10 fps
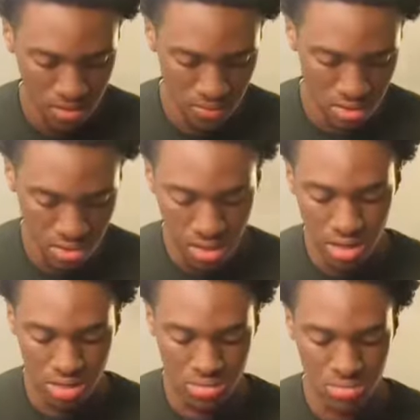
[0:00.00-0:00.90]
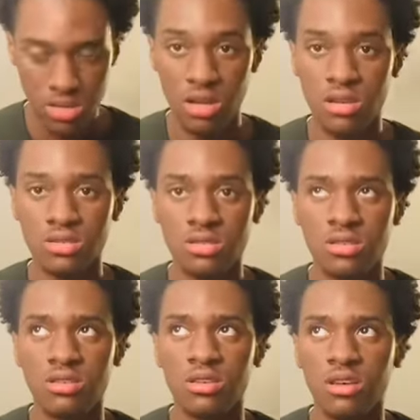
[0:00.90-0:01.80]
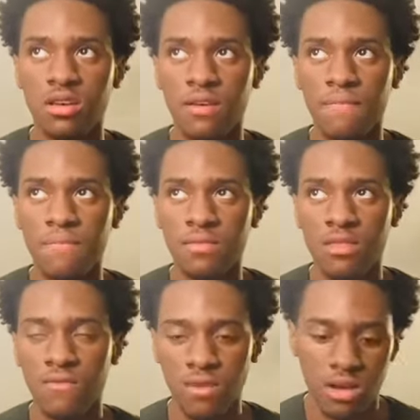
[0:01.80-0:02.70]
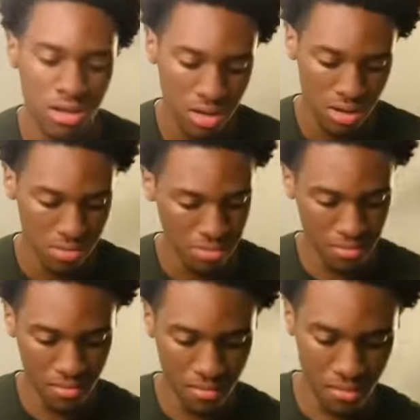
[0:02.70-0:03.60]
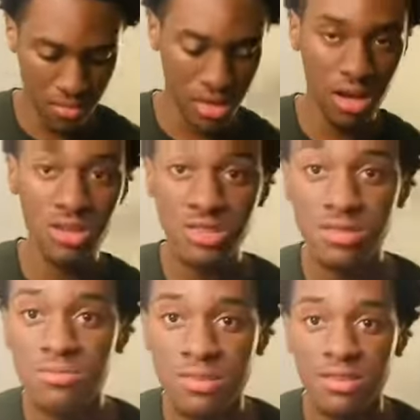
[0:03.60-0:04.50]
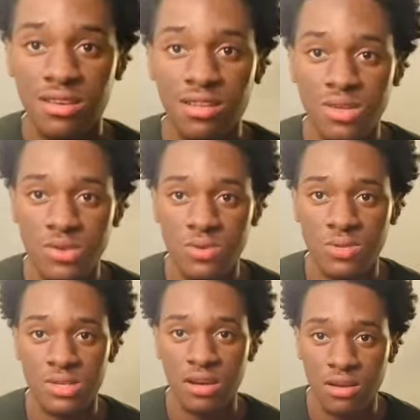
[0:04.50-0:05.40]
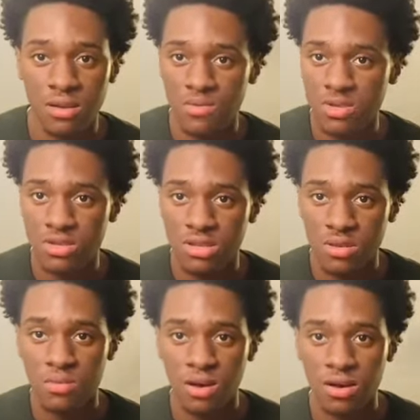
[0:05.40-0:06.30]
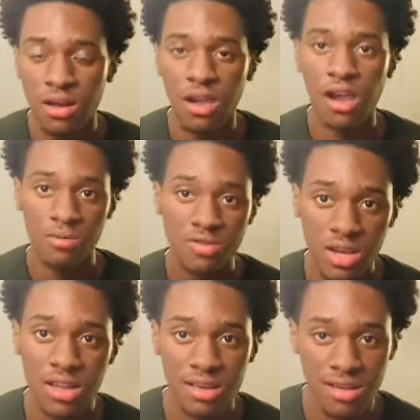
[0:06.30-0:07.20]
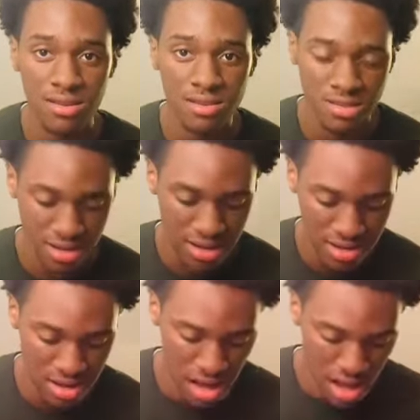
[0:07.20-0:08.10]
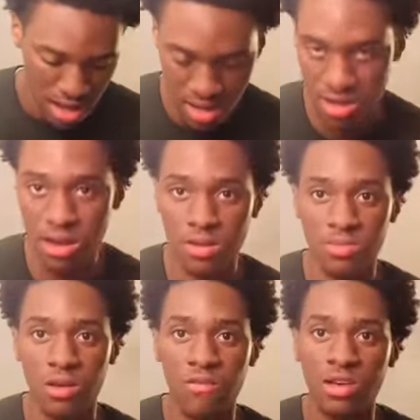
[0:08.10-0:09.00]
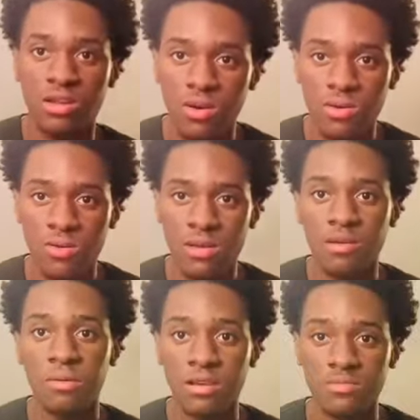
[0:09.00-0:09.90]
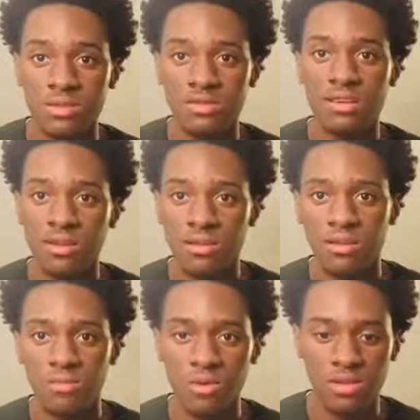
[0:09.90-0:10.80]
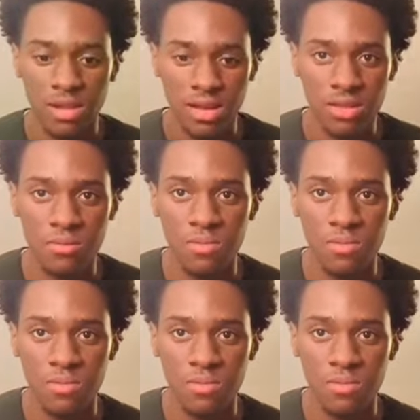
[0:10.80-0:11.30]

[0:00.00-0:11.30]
Well, yeah, today's Friday. Y'all should be seeing this on Saturday, which is tomorrow. I'm trying to edit this tonight and get it out, but if I don't, it'll probably be Saturday more than likely.